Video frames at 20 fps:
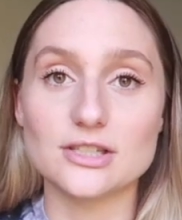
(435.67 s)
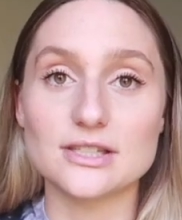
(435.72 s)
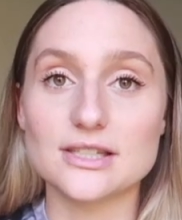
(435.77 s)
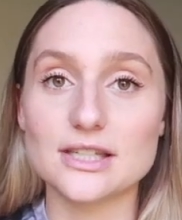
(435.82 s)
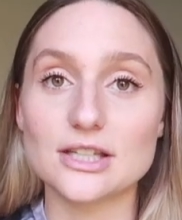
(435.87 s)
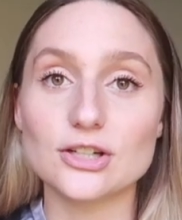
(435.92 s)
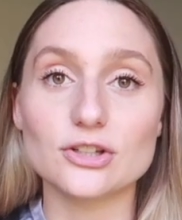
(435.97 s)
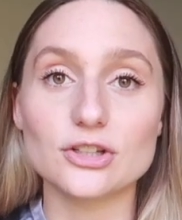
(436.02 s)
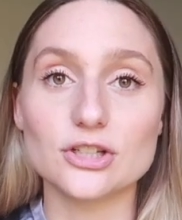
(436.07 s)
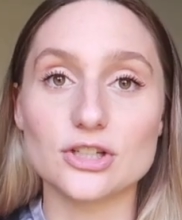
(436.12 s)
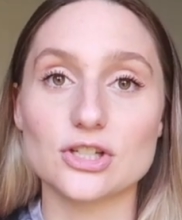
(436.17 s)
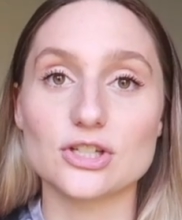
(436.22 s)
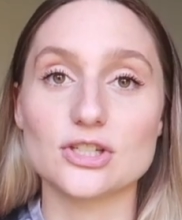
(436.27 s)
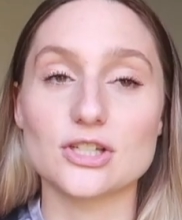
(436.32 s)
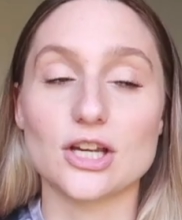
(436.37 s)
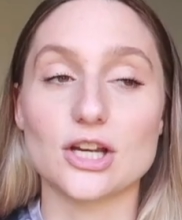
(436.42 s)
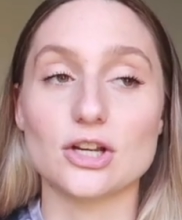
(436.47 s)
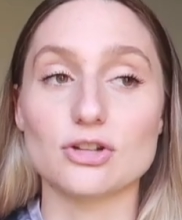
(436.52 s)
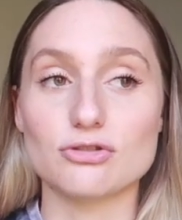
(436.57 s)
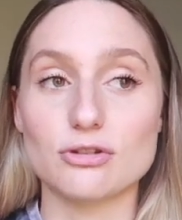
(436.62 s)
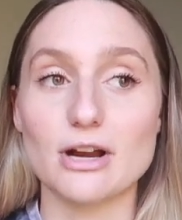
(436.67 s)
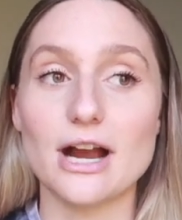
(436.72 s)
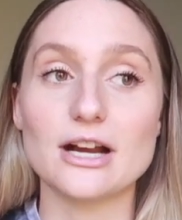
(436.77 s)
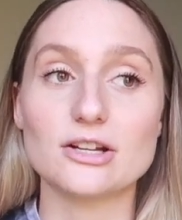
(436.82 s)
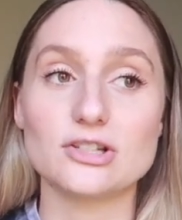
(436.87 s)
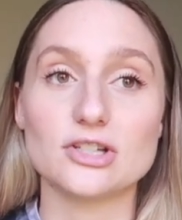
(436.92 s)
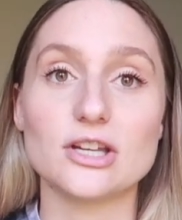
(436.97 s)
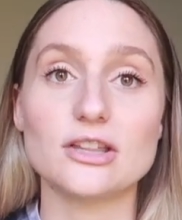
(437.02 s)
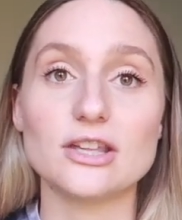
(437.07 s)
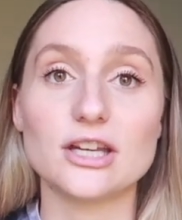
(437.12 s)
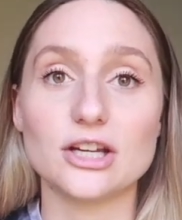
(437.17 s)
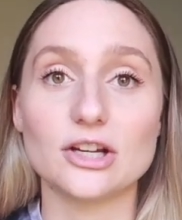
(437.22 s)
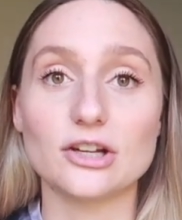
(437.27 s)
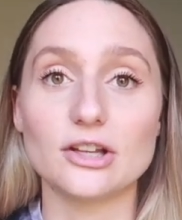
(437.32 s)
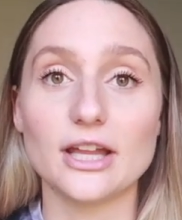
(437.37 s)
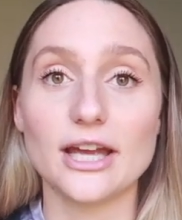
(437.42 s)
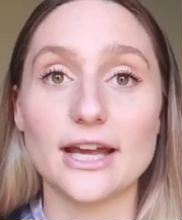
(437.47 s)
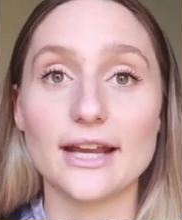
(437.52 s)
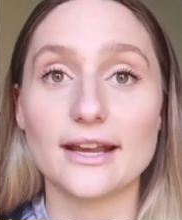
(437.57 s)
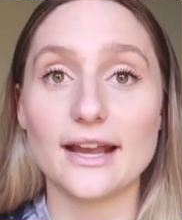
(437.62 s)
It's literally just a contraction that
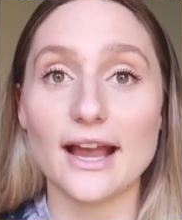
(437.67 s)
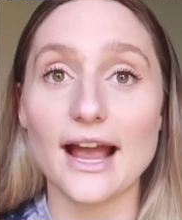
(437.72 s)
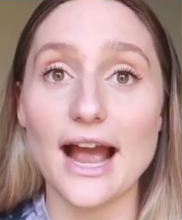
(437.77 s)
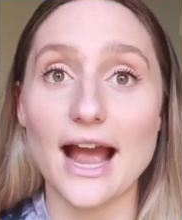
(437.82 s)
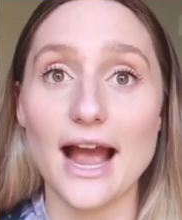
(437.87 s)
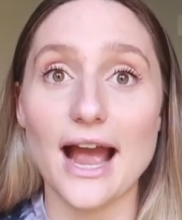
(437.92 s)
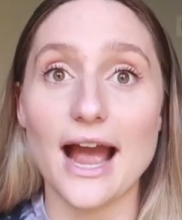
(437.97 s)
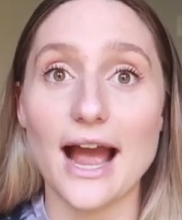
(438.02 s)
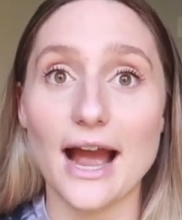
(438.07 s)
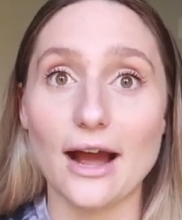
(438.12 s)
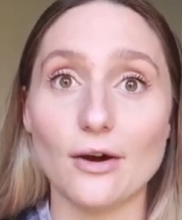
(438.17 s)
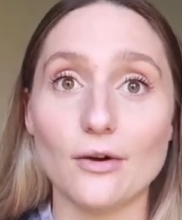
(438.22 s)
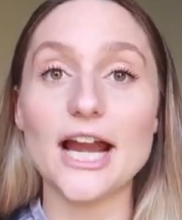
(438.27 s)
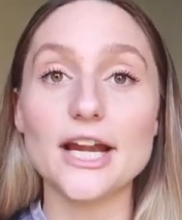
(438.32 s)
you're like ow.